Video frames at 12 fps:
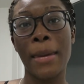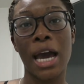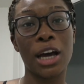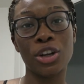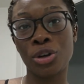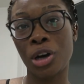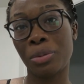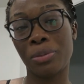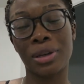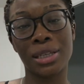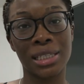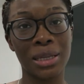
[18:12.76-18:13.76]
I don't know how
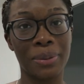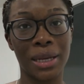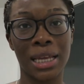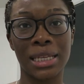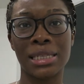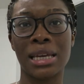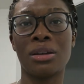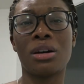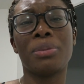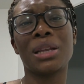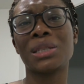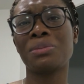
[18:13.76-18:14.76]
people can sleep at night saying,
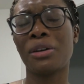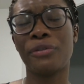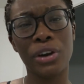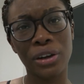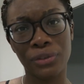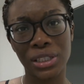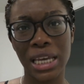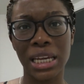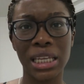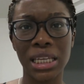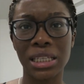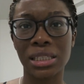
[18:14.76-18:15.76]
oh, but that's my friend for
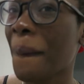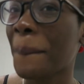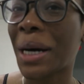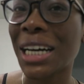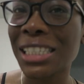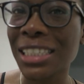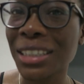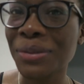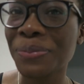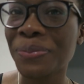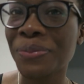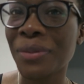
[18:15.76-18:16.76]
10 years.
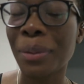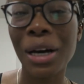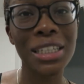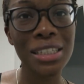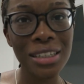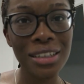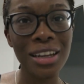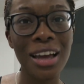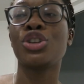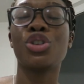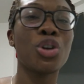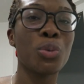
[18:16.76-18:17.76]
Pardon? Pardon?
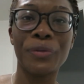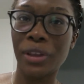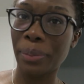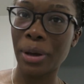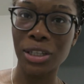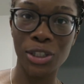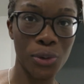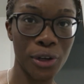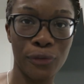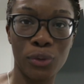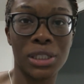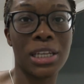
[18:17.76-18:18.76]
You're not with that person
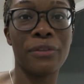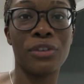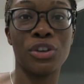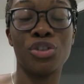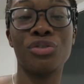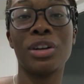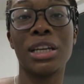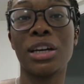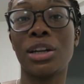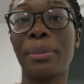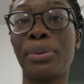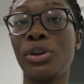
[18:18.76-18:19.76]
24/7. You're really
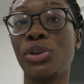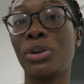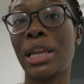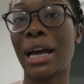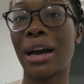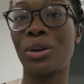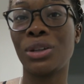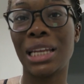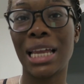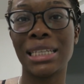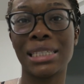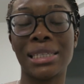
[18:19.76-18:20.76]
gonna put your neck out on the
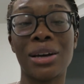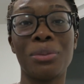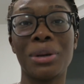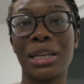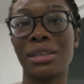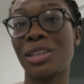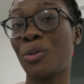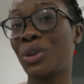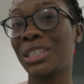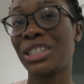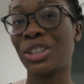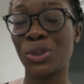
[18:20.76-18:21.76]
line to tell me that
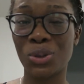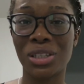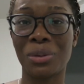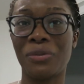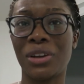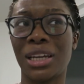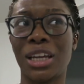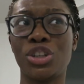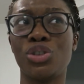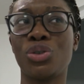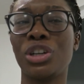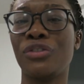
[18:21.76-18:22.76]
someone didn't do something that
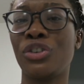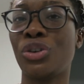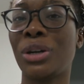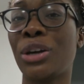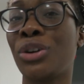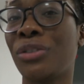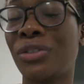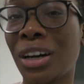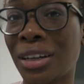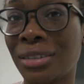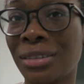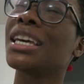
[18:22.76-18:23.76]
you don't even know they could have
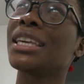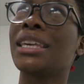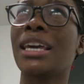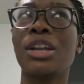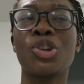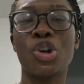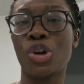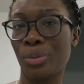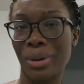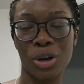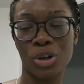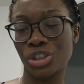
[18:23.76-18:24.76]
done? Yeah, no,
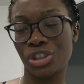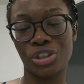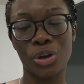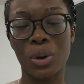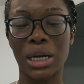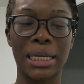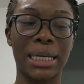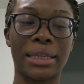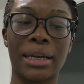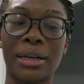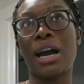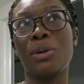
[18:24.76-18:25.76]
my conscience don't work like that.